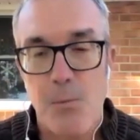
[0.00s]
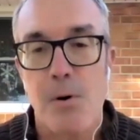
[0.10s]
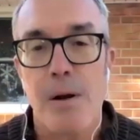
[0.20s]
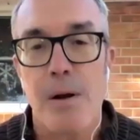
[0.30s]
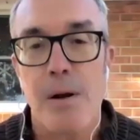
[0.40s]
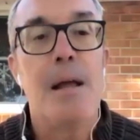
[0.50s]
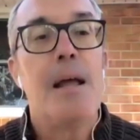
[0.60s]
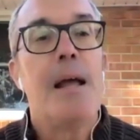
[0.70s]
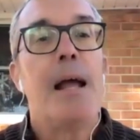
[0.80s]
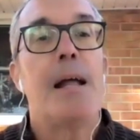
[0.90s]
that we're in.
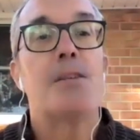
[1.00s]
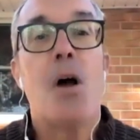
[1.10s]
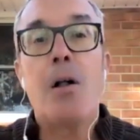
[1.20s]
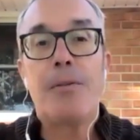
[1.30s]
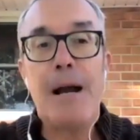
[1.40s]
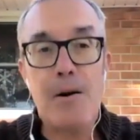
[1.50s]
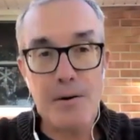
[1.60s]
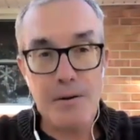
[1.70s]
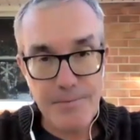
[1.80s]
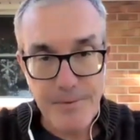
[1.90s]
It's all
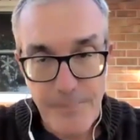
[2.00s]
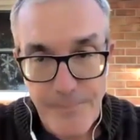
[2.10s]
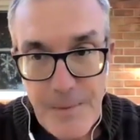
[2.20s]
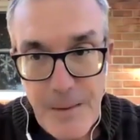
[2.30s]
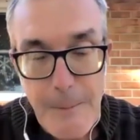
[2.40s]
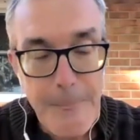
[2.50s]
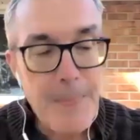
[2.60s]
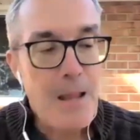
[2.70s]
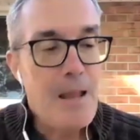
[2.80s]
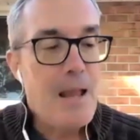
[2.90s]
narrative.
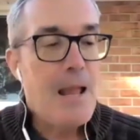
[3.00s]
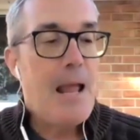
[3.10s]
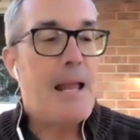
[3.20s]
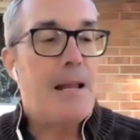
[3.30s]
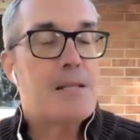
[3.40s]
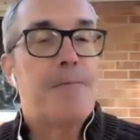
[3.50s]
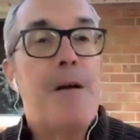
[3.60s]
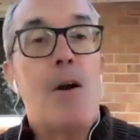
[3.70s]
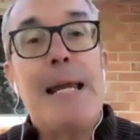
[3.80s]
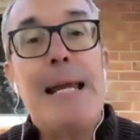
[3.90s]
And it's
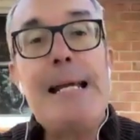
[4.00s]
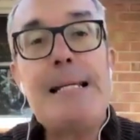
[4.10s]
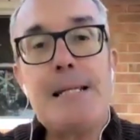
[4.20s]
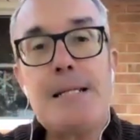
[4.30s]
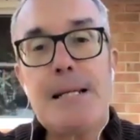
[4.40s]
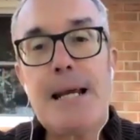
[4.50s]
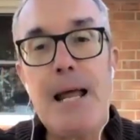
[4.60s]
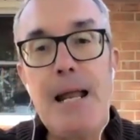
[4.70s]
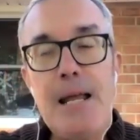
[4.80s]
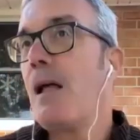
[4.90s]
very easy to
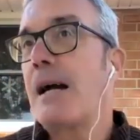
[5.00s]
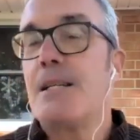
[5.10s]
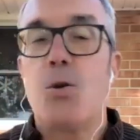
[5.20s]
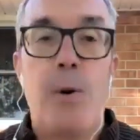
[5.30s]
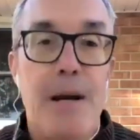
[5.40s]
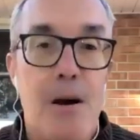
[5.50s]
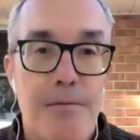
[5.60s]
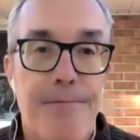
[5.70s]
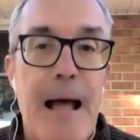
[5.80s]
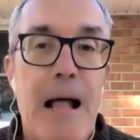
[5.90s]
get locked into a
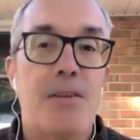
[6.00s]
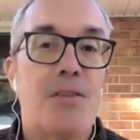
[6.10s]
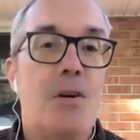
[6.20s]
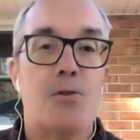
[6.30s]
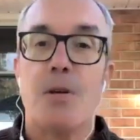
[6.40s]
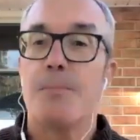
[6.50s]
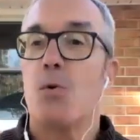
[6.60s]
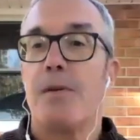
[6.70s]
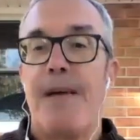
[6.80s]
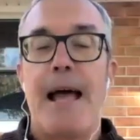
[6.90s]
narrative fallacy or some
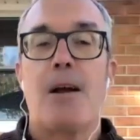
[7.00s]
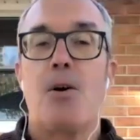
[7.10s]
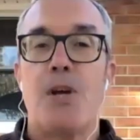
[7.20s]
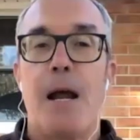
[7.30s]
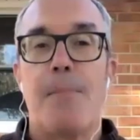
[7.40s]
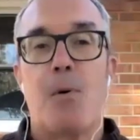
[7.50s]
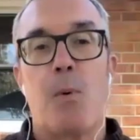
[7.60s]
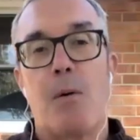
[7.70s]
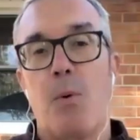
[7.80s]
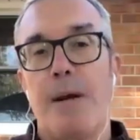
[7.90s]
sort of echo chamber
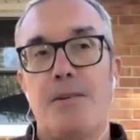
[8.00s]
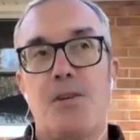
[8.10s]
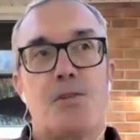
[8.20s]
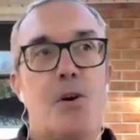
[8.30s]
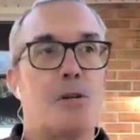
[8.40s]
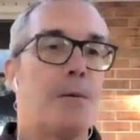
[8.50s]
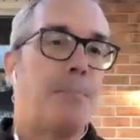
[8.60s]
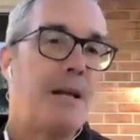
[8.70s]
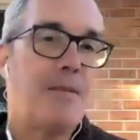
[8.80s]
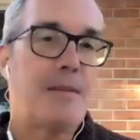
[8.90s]
where we just start to
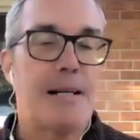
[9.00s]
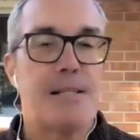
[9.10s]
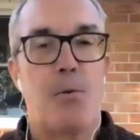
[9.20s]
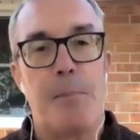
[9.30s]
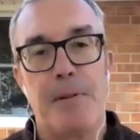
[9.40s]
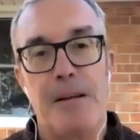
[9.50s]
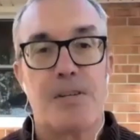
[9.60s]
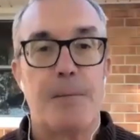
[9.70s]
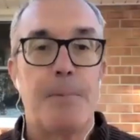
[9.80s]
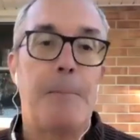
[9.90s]
believe the things that we
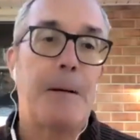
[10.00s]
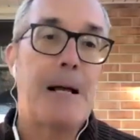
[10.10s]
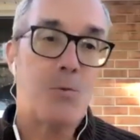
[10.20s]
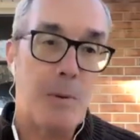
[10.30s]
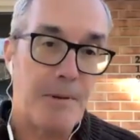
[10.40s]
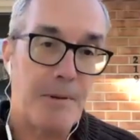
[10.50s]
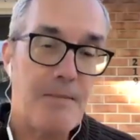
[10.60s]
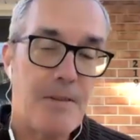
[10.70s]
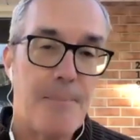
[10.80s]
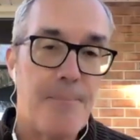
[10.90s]
believe simply because we
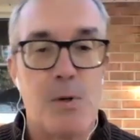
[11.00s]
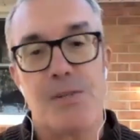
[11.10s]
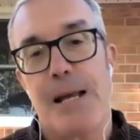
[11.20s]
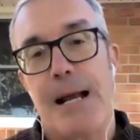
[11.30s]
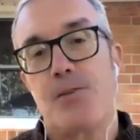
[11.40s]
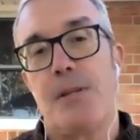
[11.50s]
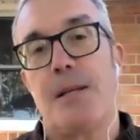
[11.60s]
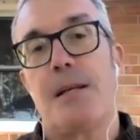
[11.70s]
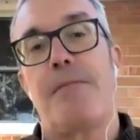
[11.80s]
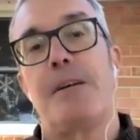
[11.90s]
believe them, which is actually
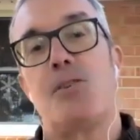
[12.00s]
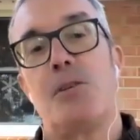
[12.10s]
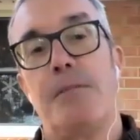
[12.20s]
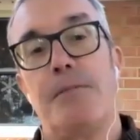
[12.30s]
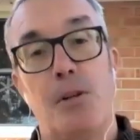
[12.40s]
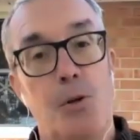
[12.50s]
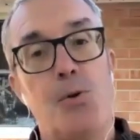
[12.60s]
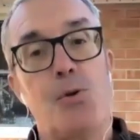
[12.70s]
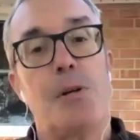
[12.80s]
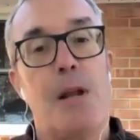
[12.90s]
the definition of
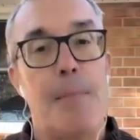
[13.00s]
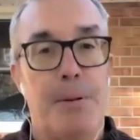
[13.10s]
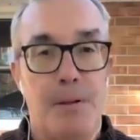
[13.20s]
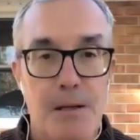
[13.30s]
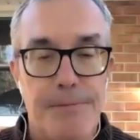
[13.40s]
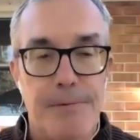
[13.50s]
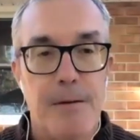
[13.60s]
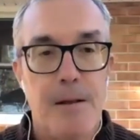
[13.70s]
delusion, not belief.